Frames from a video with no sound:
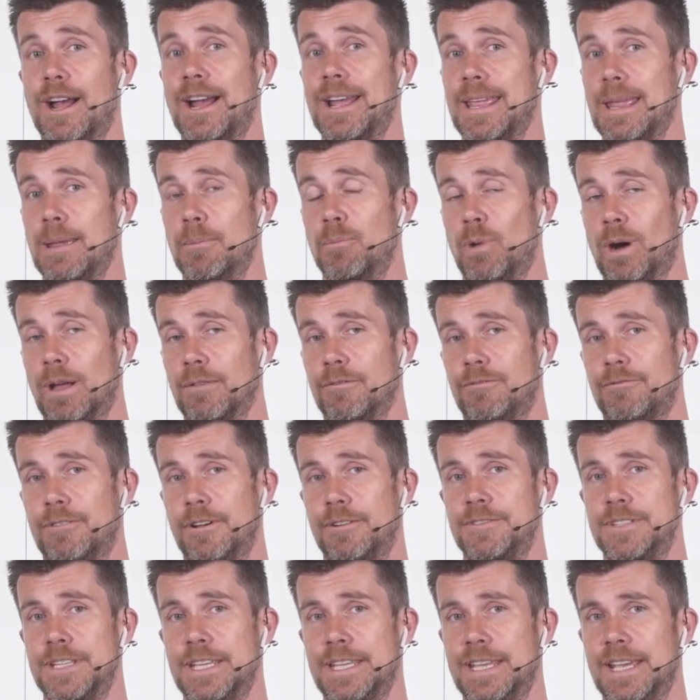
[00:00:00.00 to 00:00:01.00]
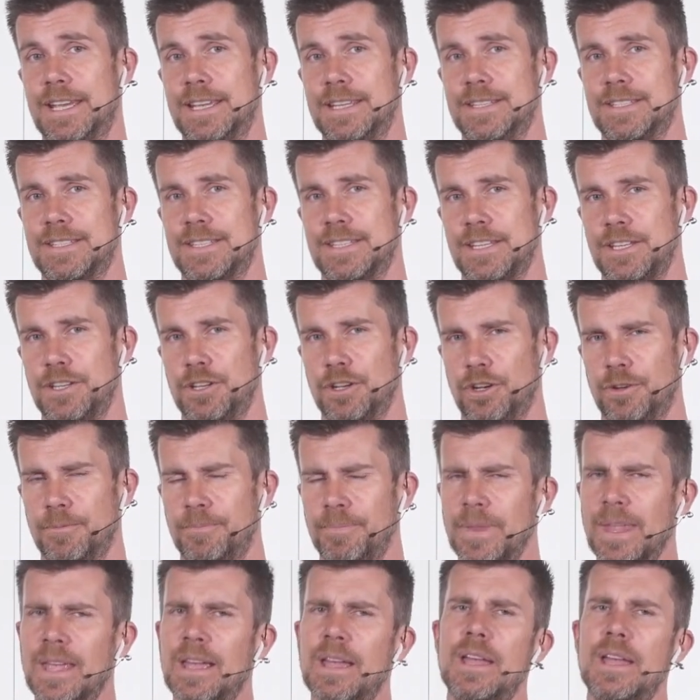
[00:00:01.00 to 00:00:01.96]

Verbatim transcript: our M150 ECU.